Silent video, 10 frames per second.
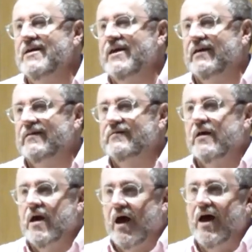is
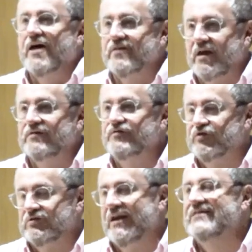are they
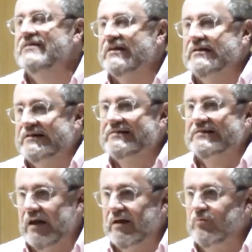genetically
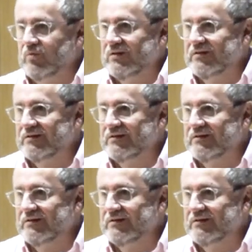stable?